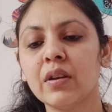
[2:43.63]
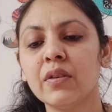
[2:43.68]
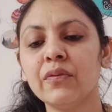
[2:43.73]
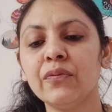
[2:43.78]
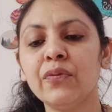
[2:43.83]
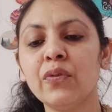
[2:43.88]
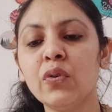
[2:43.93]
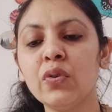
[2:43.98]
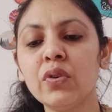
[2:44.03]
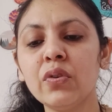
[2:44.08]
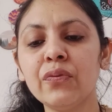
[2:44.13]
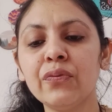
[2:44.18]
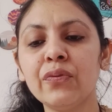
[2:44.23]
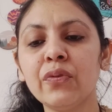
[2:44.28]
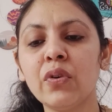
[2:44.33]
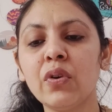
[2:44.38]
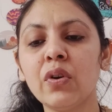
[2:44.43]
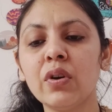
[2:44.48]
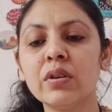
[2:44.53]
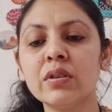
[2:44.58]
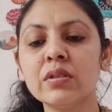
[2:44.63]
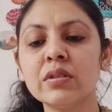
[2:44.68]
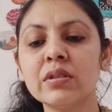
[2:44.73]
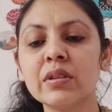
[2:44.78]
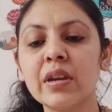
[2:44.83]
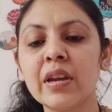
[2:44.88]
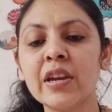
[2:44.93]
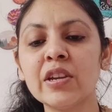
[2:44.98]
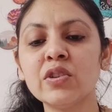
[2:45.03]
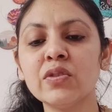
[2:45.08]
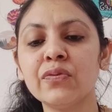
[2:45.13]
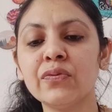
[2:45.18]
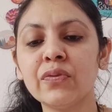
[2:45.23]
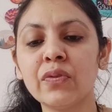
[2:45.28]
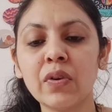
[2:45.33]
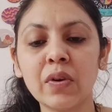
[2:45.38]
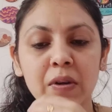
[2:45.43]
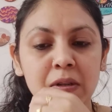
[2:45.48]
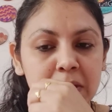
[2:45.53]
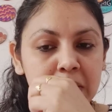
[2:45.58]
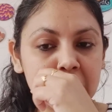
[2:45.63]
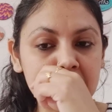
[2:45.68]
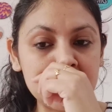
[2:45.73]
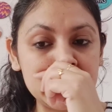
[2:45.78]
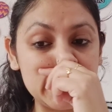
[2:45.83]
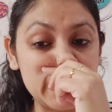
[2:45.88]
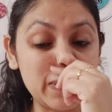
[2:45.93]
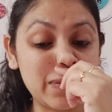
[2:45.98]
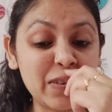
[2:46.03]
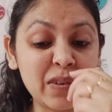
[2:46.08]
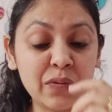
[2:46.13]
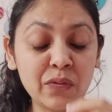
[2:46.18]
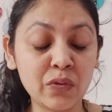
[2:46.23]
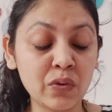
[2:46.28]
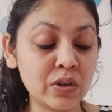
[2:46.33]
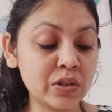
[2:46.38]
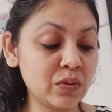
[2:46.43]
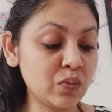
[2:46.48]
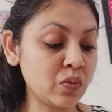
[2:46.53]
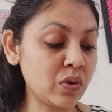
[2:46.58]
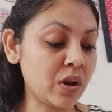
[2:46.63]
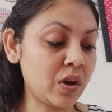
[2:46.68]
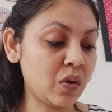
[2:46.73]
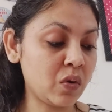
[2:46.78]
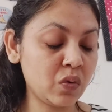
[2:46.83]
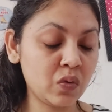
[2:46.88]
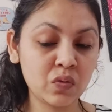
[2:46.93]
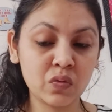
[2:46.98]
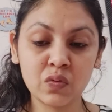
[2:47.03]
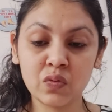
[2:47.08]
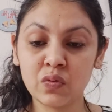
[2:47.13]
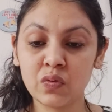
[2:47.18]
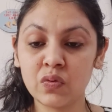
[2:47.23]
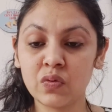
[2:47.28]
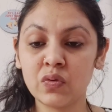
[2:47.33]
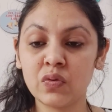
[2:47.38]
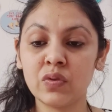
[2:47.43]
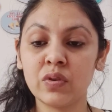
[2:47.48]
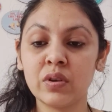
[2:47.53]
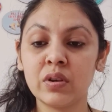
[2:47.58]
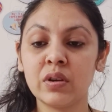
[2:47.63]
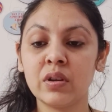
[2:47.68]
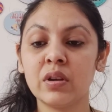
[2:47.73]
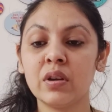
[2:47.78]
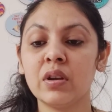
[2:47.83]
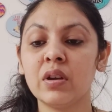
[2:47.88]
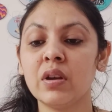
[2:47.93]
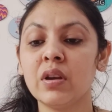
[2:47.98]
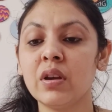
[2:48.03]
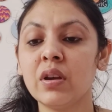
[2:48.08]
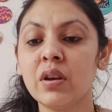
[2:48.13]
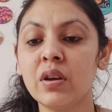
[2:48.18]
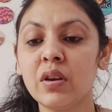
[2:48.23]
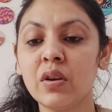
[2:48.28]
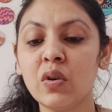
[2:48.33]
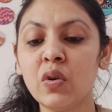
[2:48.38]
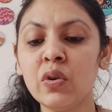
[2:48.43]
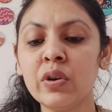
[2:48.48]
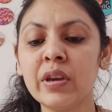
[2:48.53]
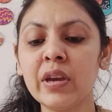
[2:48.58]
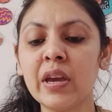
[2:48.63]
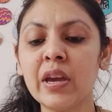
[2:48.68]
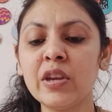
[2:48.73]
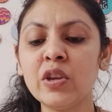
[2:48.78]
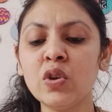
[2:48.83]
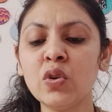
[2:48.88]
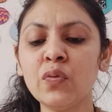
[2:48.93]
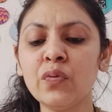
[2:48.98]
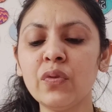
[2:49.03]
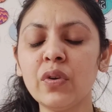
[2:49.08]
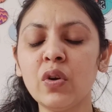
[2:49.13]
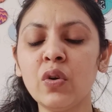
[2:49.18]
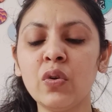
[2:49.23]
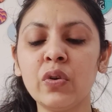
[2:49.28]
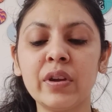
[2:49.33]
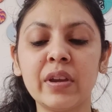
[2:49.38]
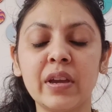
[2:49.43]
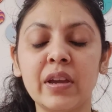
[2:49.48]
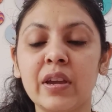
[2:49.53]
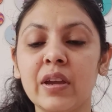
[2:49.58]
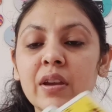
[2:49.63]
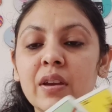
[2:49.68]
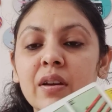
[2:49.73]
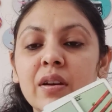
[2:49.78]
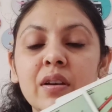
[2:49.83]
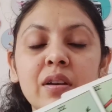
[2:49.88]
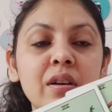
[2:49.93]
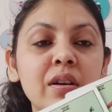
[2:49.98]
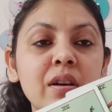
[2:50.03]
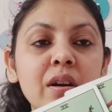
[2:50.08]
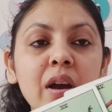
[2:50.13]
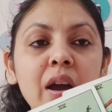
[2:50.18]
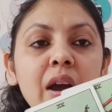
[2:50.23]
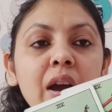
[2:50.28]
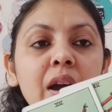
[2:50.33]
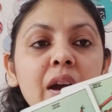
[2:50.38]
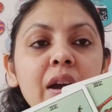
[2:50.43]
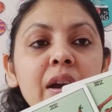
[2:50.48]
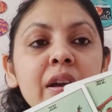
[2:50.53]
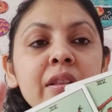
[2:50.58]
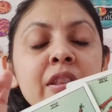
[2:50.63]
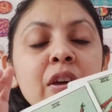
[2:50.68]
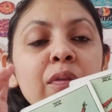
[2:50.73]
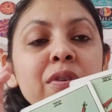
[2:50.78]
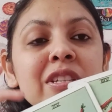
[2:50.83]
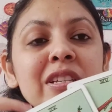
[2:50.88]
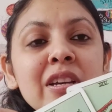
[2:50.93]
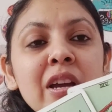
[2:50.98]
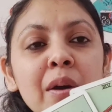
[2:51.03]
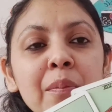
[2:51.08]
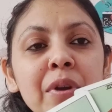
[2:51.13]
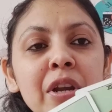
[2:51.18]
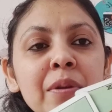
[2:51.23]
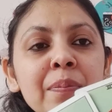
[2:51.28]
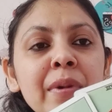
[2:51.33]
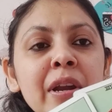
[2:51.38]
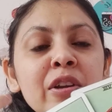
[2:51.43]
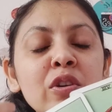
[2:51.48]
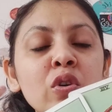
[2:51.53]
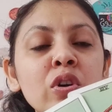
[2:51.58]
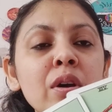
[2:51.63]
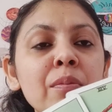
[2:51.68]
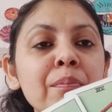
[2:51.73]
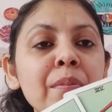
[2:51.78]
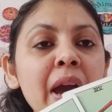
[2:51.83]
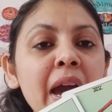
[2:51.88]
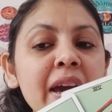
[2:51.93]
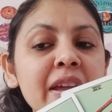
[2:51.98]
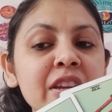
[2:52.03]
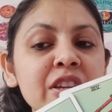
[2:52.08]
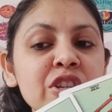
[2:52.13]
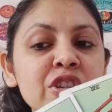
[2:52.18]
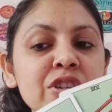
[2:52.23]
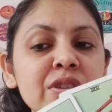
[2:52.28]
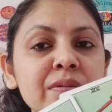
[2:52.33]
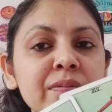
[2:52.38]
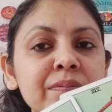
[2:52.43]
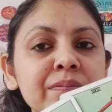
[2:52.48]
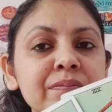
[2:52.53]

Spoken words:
Four of Wands, Eight of Wands and the Seven of Wands. Wow. Okay. There was a commitment or a marriage